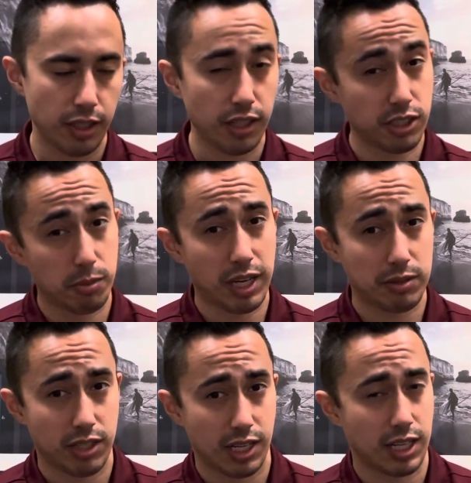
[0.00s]
Sometimes
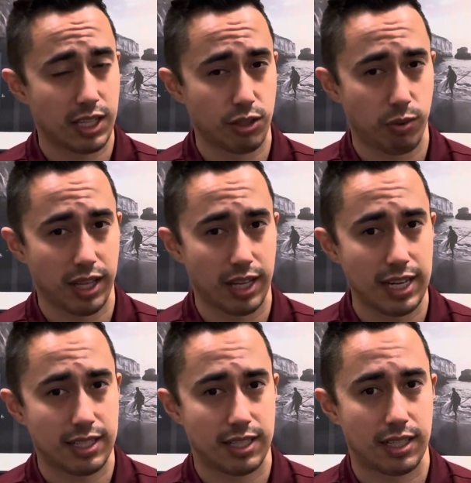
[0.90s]
you can hit these red
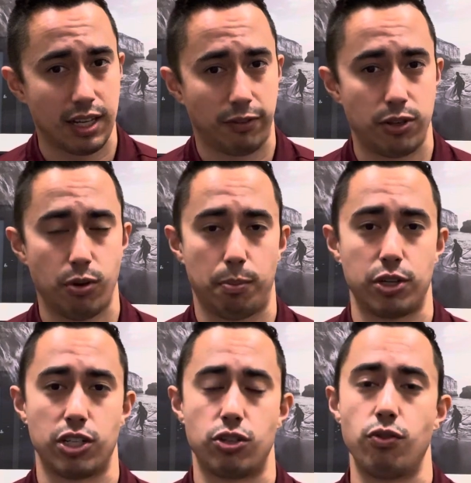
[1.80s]
lights if you are
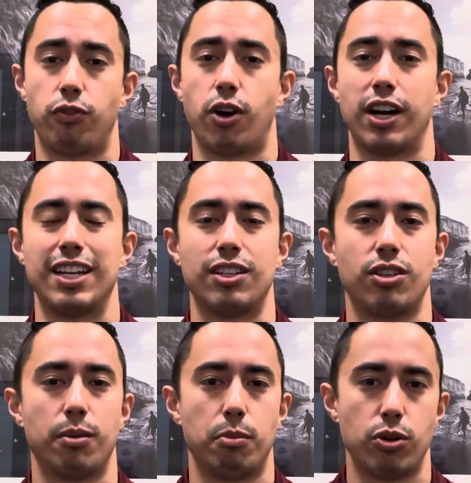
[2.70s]
pushing too far into
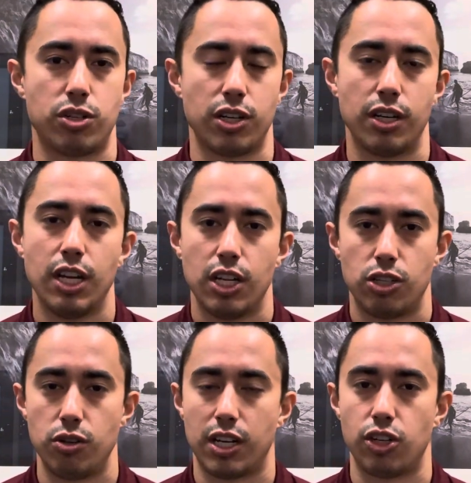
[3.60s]
the motion.
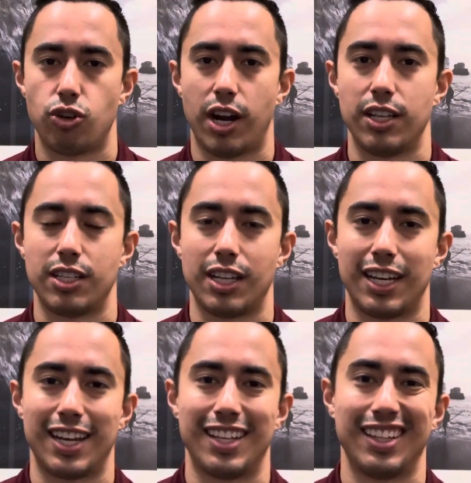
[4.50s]
So you can try this
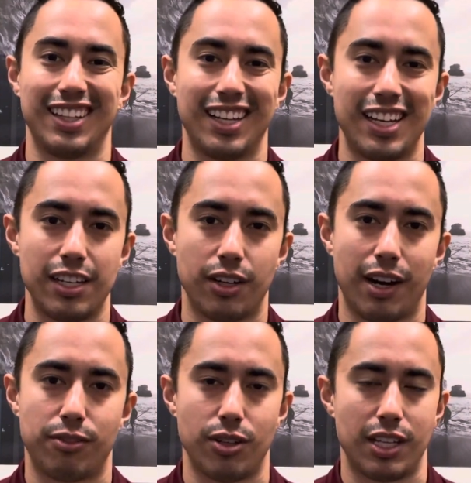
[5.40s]
again later
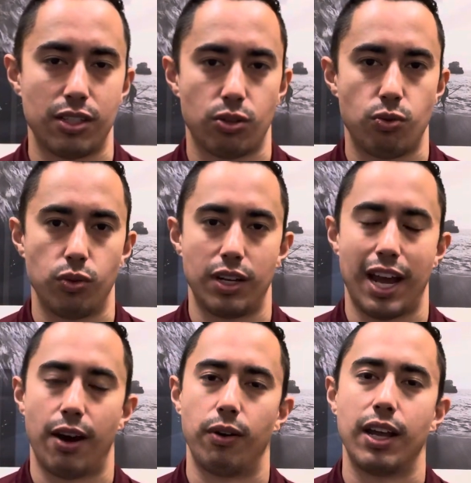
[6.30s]
after things cool
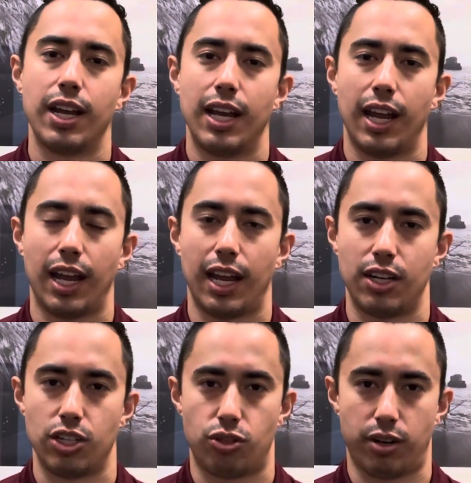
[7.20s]
down and
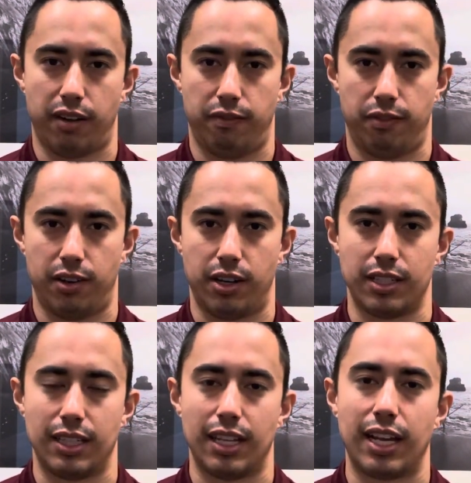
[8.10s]
just try it very
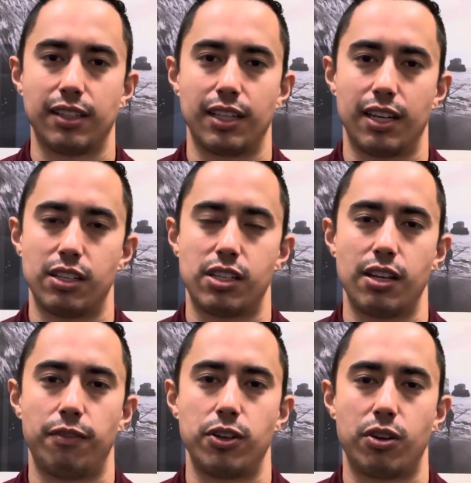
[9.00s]
lightly and see
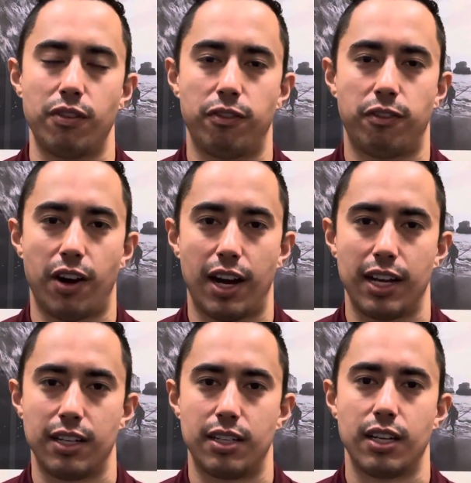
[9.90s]
if you can
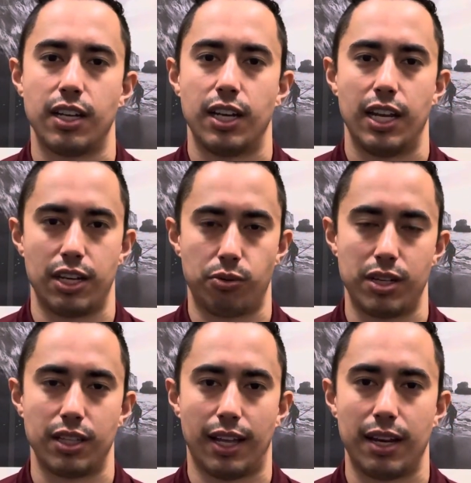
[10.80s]
find a
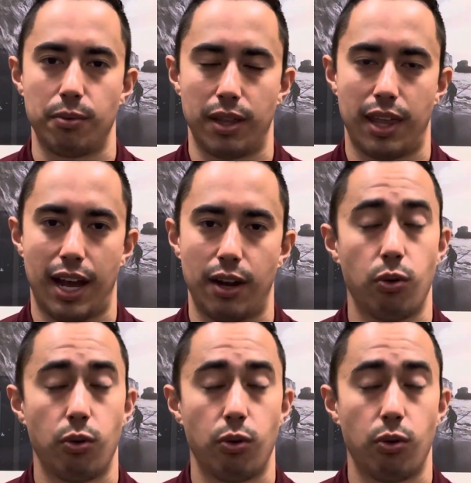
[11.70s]
green light with that